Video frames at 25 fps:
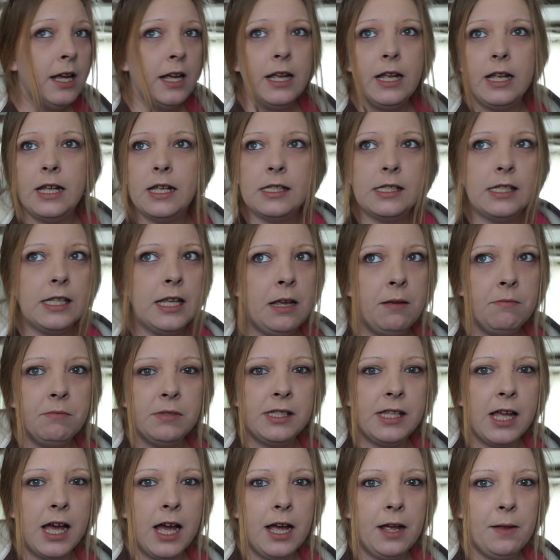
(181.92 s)
it seems
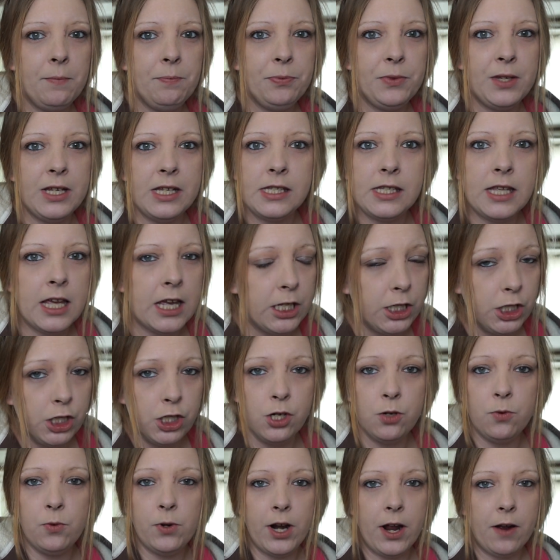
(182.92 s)
that these kids
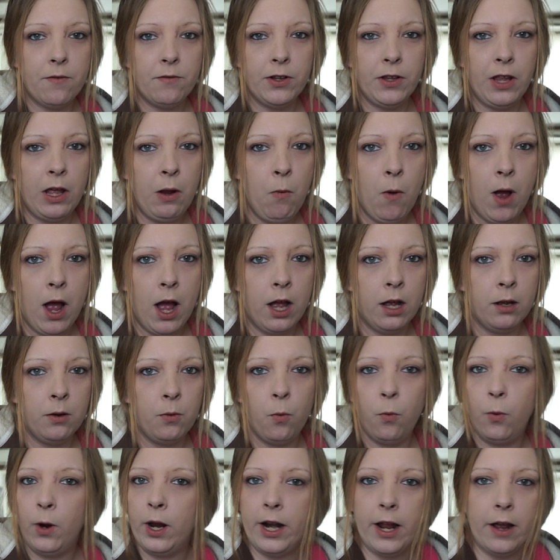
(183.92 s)
do whatever they want,
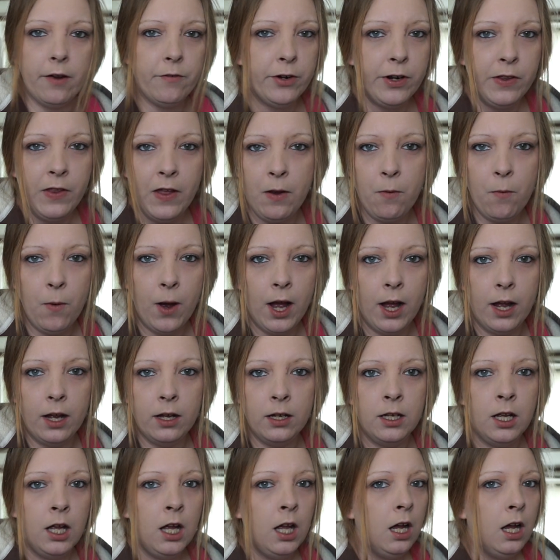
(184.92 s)
whenever they want,